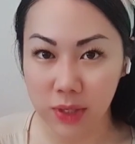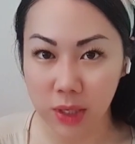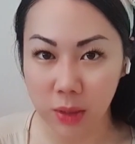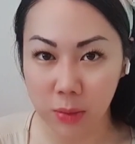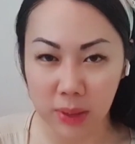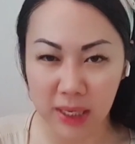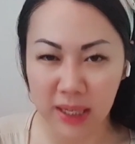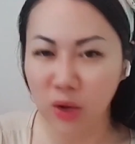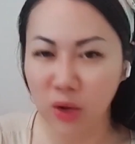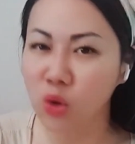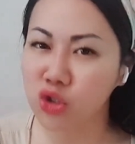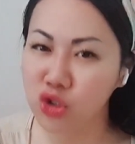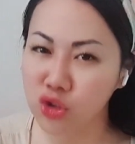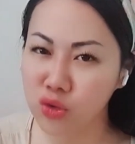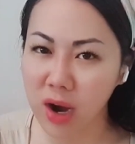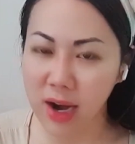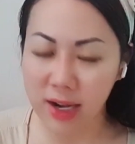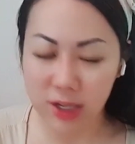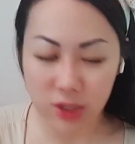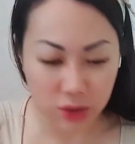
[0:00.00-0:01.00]
completely, or
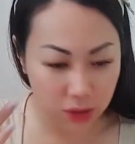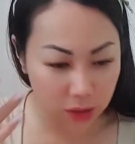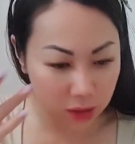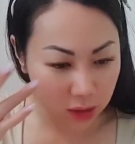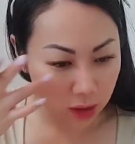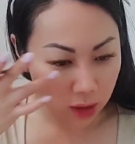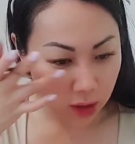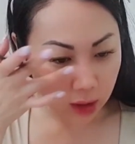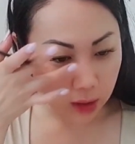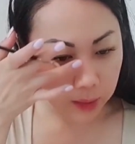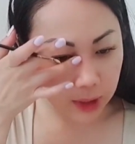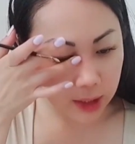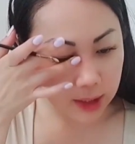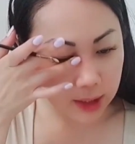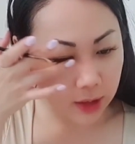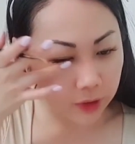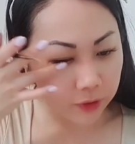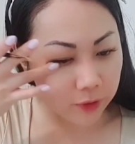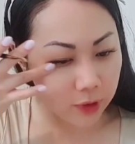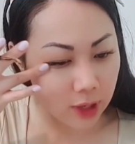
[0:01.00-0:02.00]
try to, because
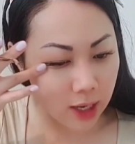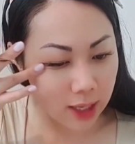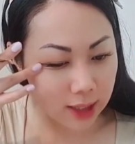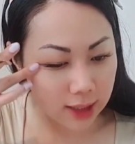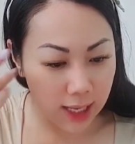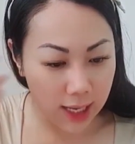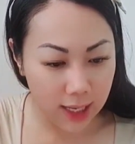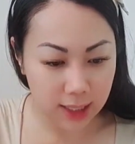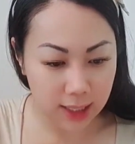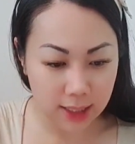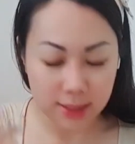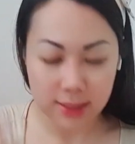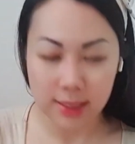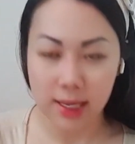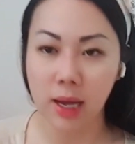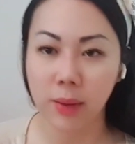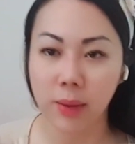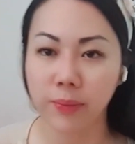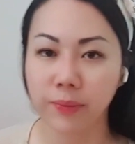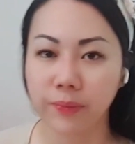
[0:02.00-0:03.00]
I feel like that is
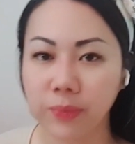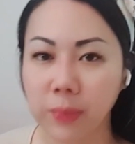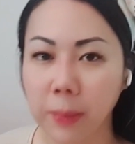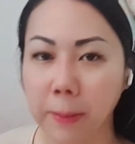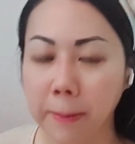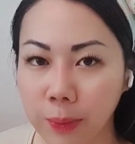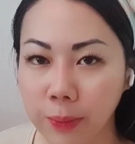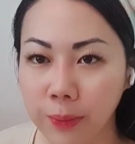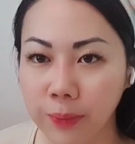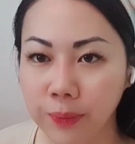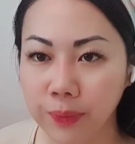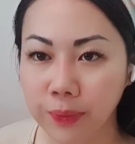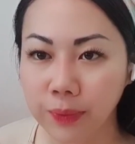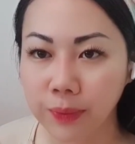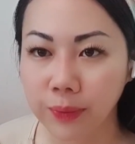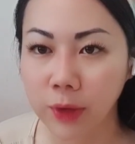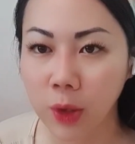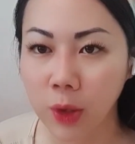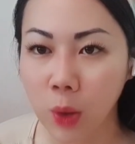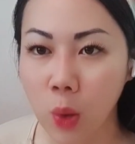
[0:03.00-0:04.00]

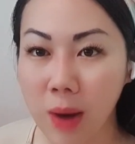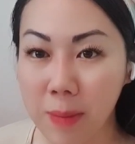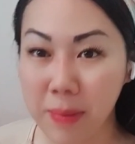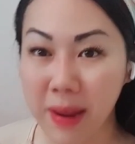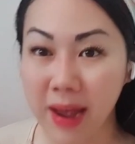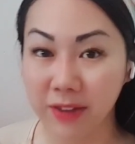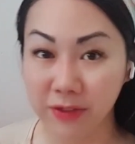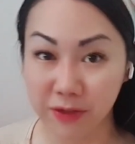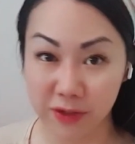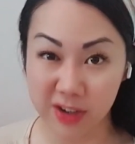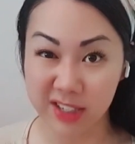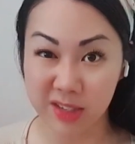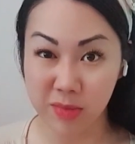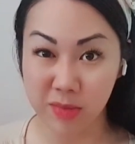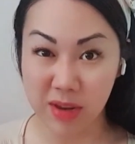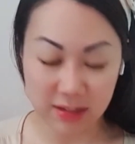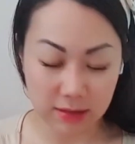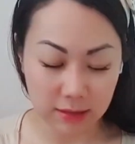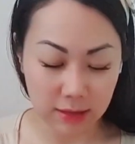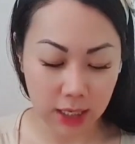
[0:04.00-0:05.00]
quite bad for us
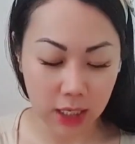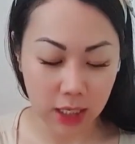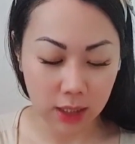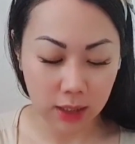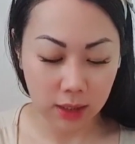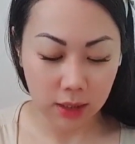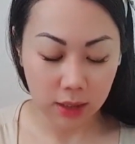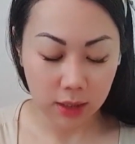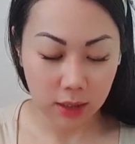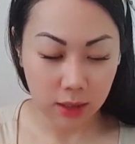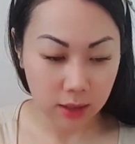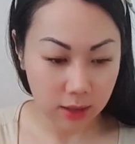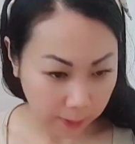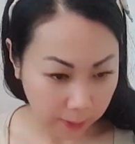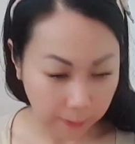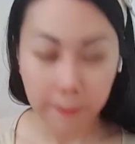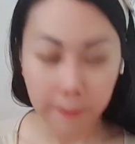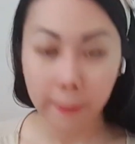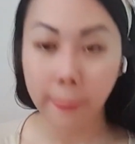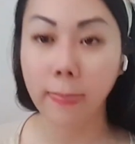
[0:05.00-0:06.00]
mentally.
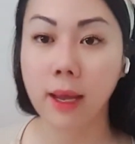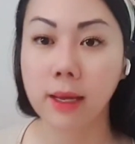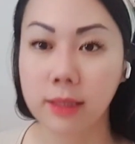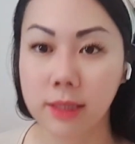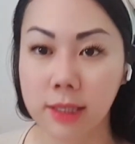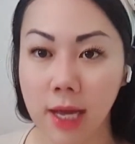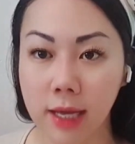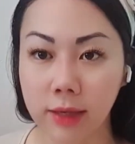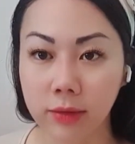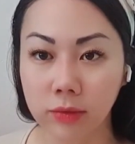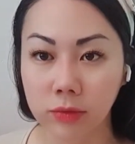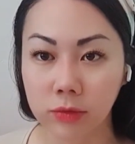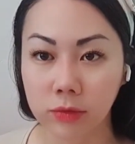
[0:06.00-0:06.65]
Done.